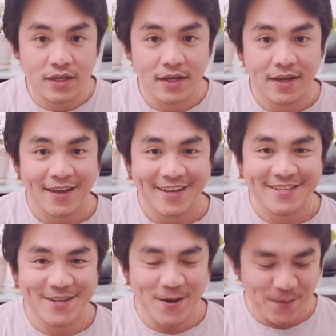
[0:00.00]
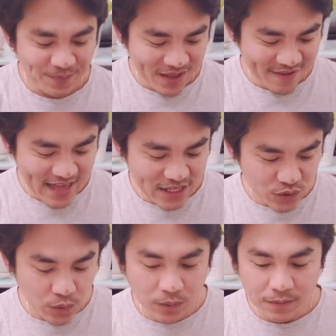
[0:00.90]
So that's cool.
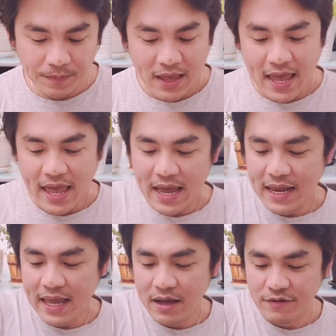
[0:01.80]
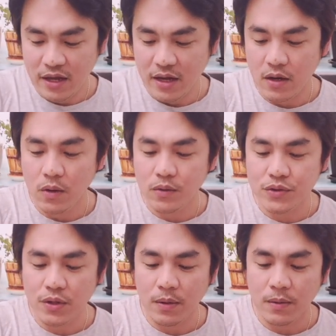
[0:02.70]
And I have here also
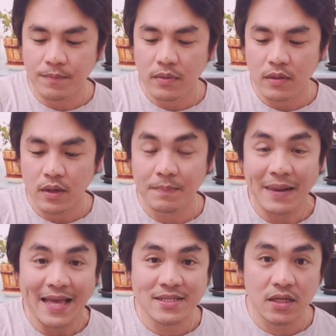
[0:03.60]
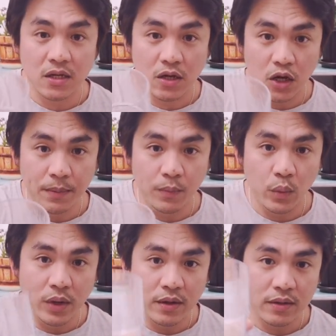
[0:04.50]
a plastic cup with
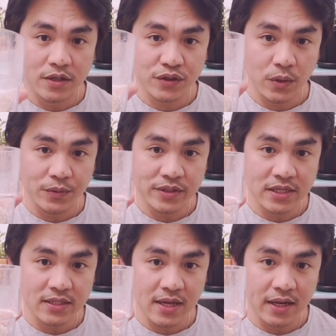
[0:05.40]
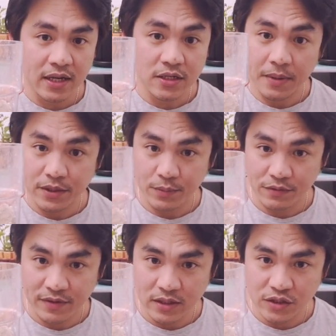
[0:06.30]
stones inside at the bottom of it just to